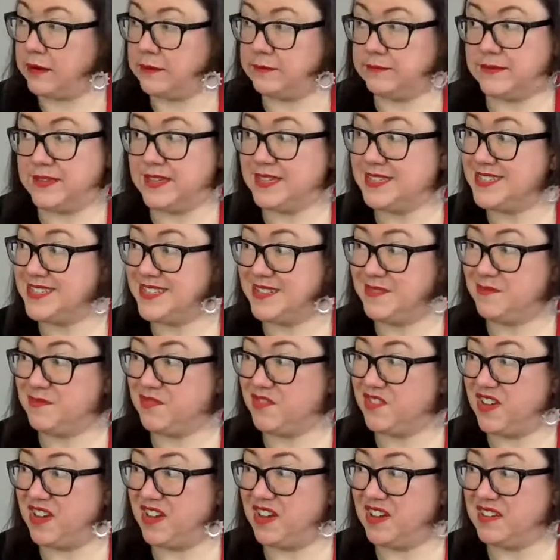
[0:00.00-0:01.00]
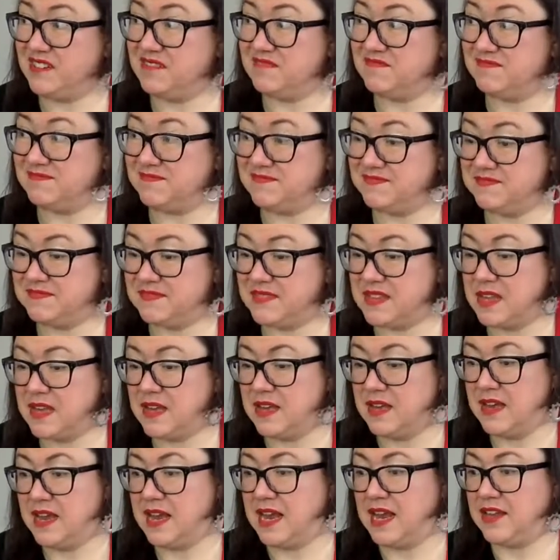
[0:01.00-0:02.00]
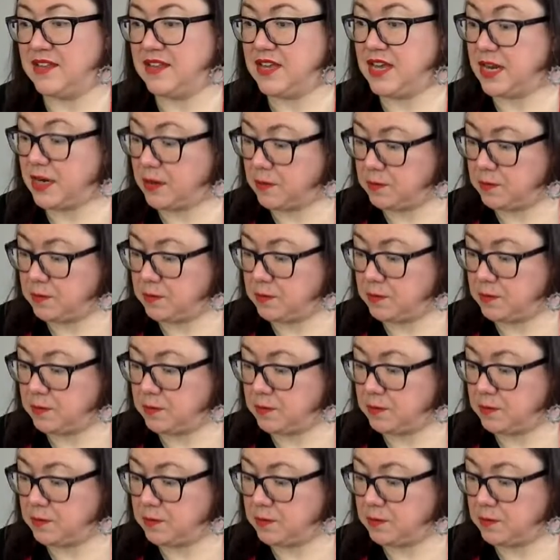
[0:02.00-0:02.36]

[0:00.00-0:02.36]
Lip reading: They seem fine. And they had